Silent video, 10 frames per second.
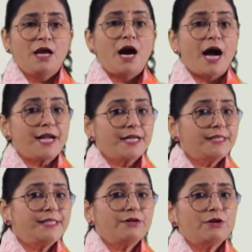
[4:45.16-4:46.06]
I
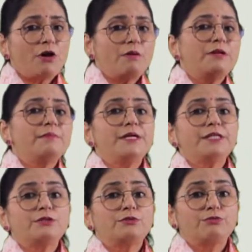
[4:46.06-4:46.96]
received
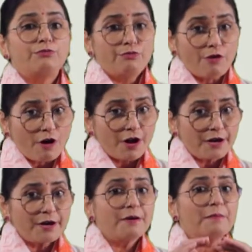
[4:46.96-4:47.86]
compliments
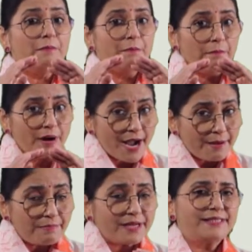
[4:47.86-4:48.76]
for my
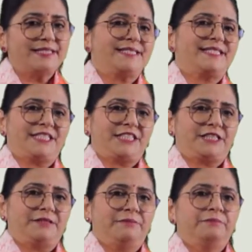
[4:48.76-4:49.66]

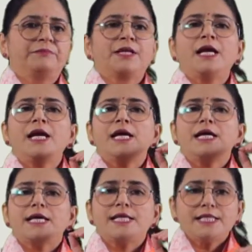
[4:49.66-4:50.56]
presentation.
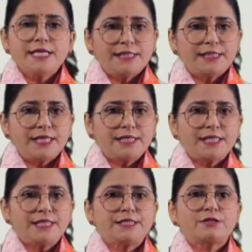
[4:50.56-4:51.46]
In this
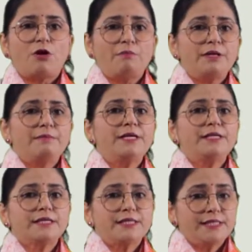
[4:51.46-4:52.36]
sentence,
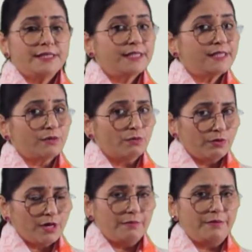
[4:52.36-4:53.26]
complement isn't a
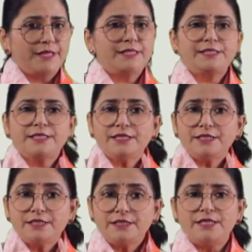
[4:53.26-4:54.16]
verb, it's a
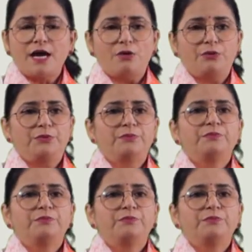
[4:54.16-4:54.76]
noun.